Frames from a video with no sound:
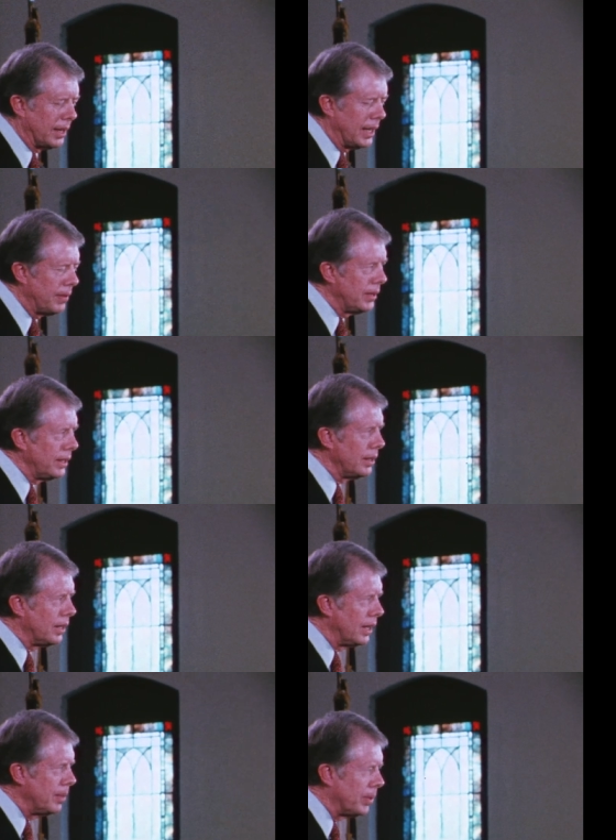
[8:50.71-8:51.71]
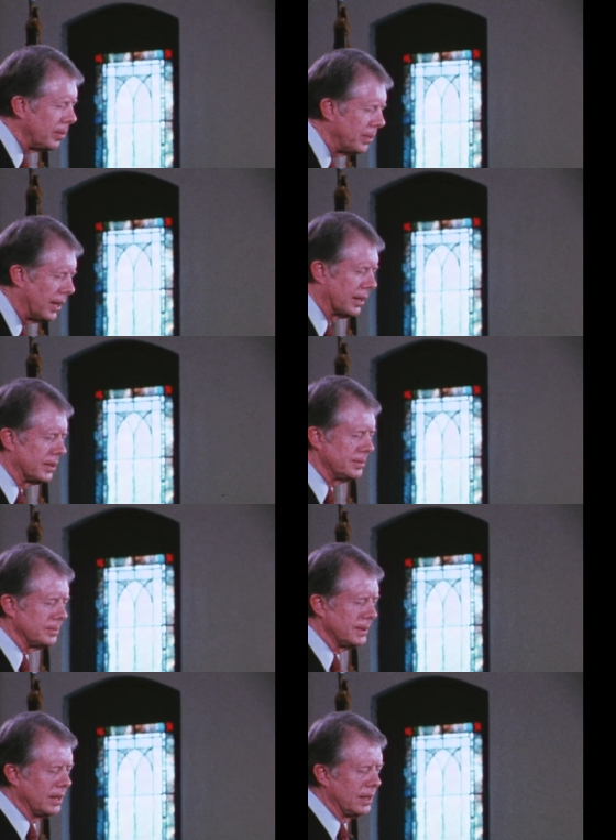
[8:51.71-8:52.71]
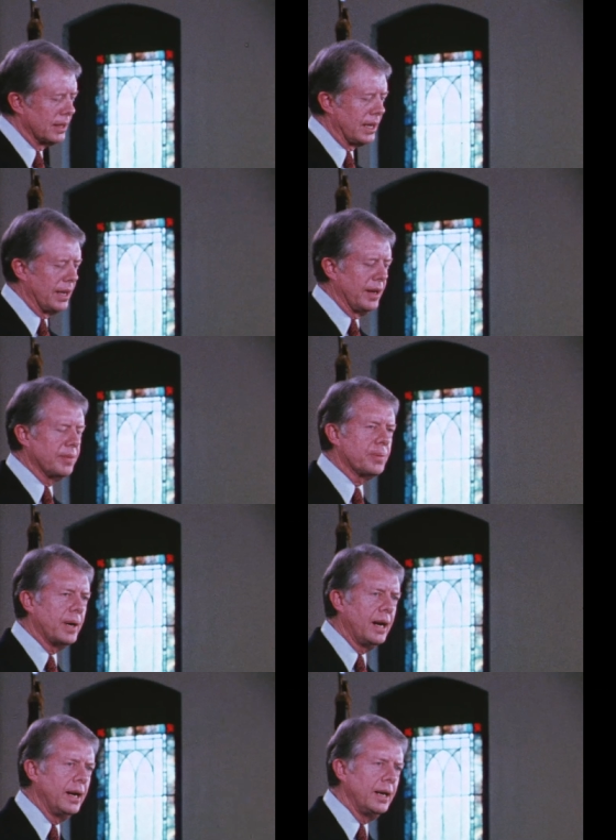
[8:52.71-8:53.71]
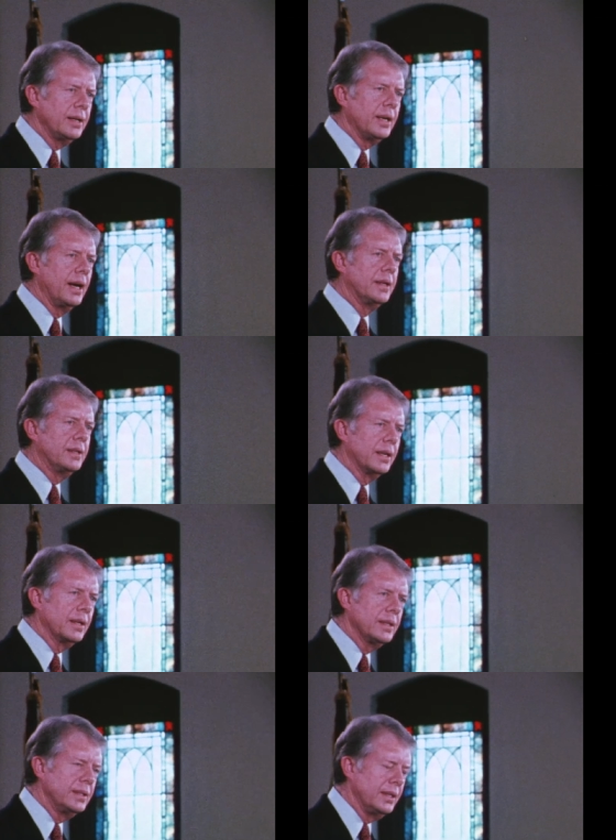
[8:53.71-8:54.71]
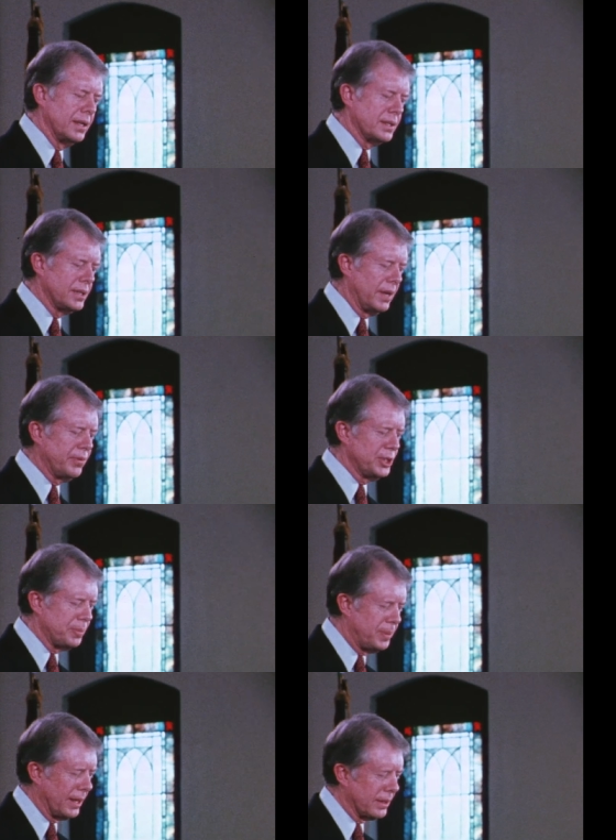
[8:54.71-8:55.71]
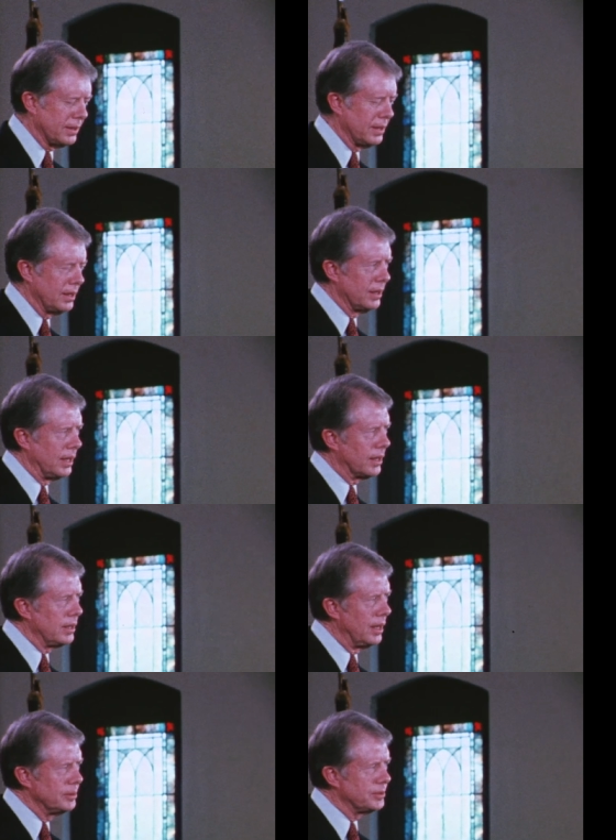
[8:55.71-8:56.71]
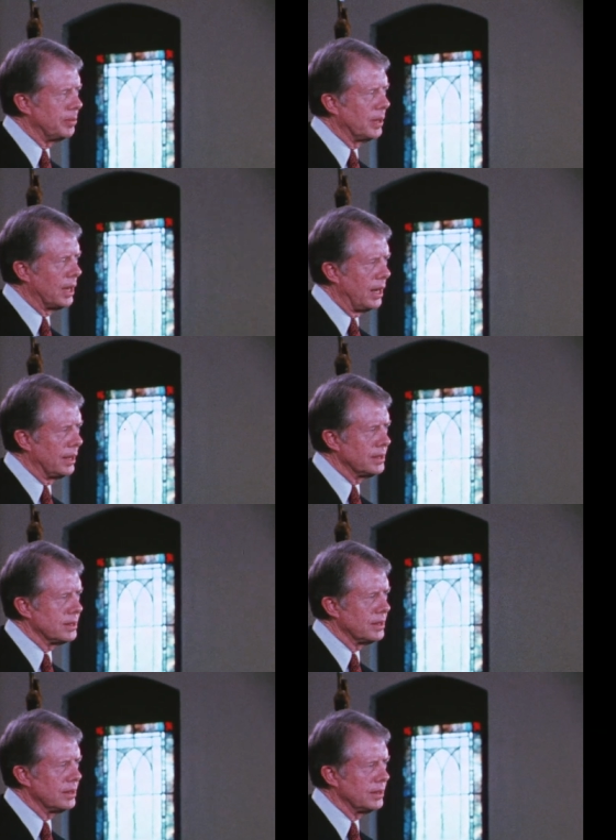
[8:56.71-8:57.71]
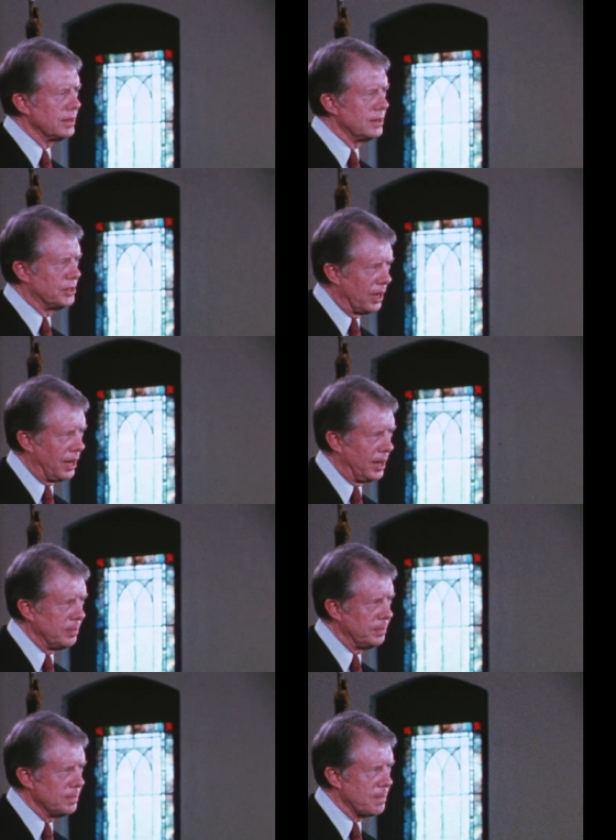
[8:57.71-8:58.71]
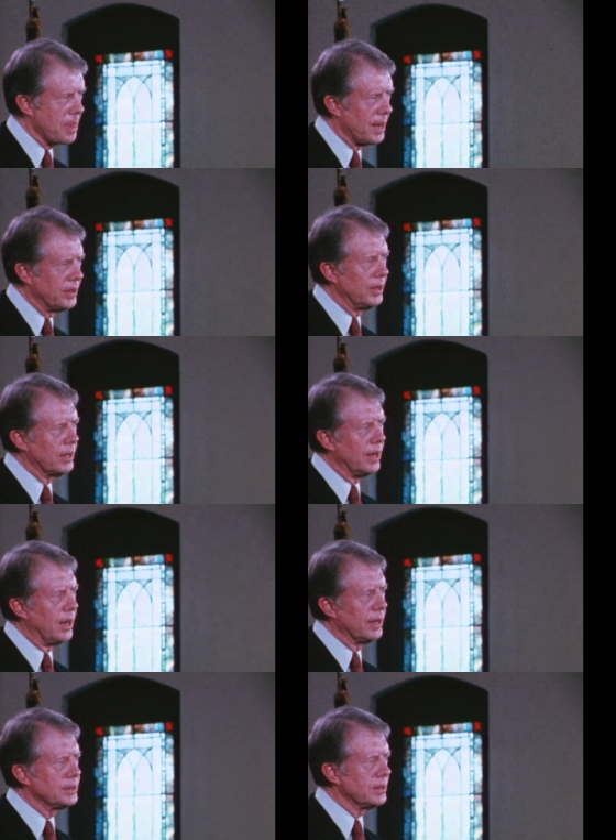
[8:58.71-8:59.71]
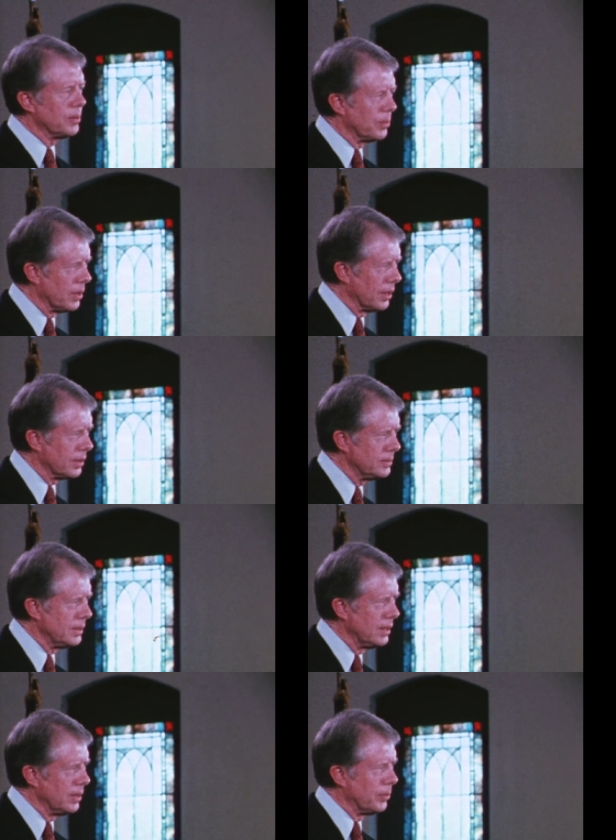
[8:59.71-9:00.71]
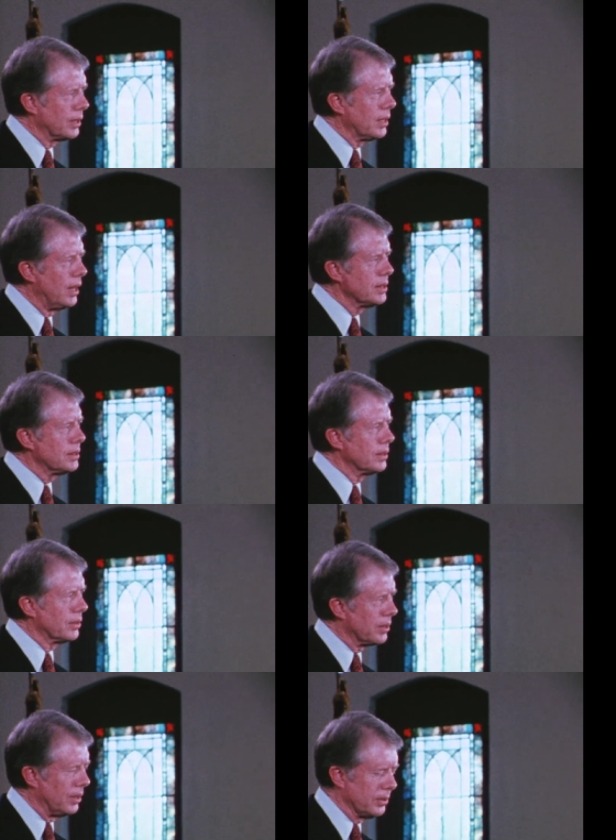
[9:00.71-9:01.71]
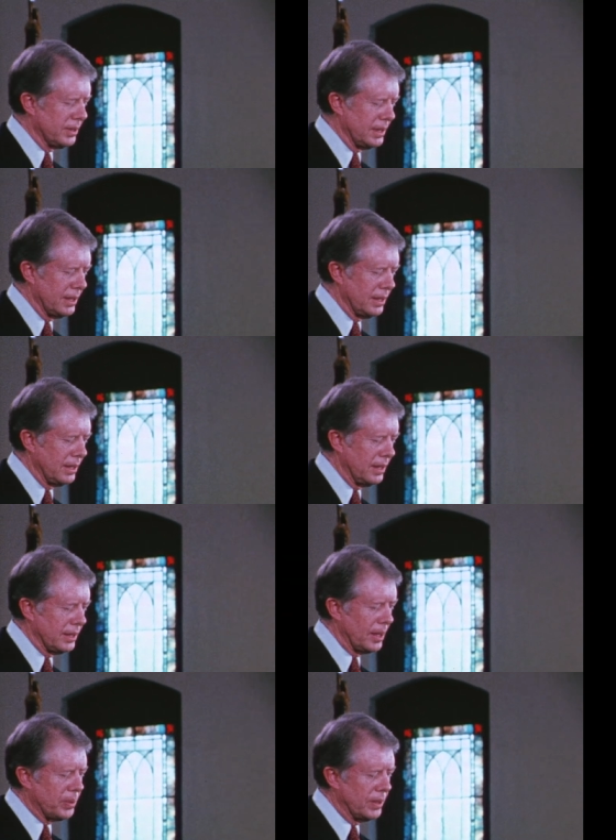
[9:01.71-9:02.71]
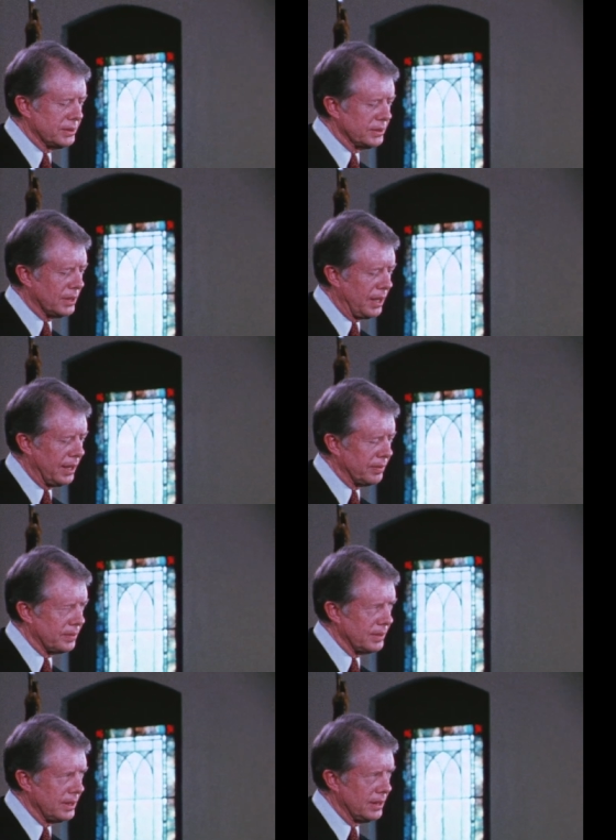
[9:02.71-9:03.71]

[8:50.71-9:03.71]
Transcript: that every able American can have pride and dignity and self-respect that comes from an honest job, doing honest work with constant growth in that person's life.